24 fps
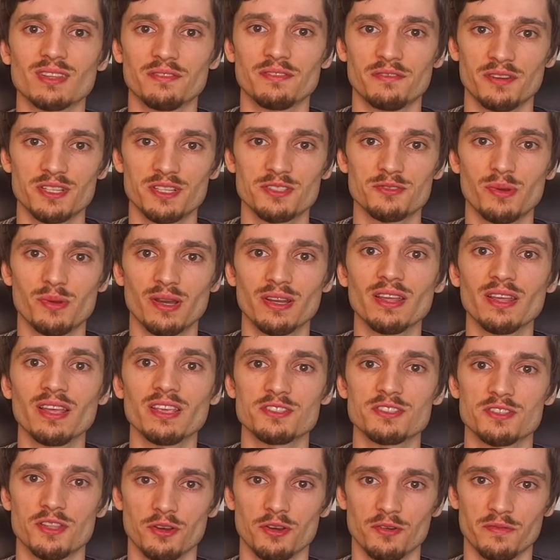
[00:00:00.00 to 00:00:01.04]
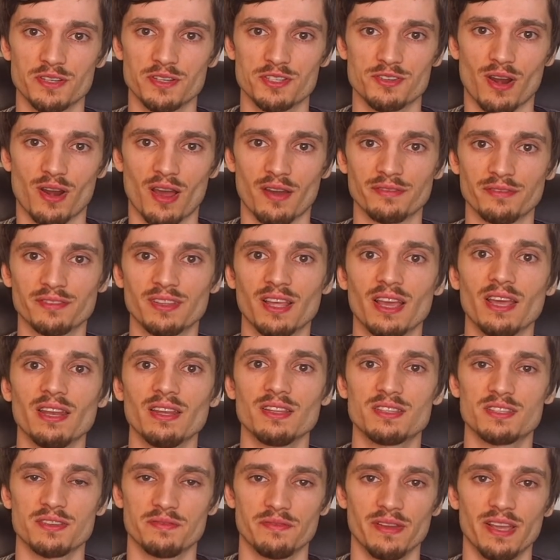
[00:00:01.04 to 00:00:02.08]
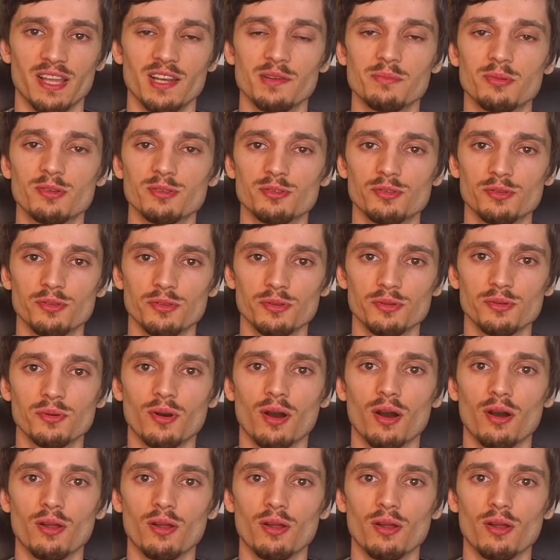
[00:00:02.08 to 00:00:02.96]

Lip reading: The first one is the overdraft, and it's available to you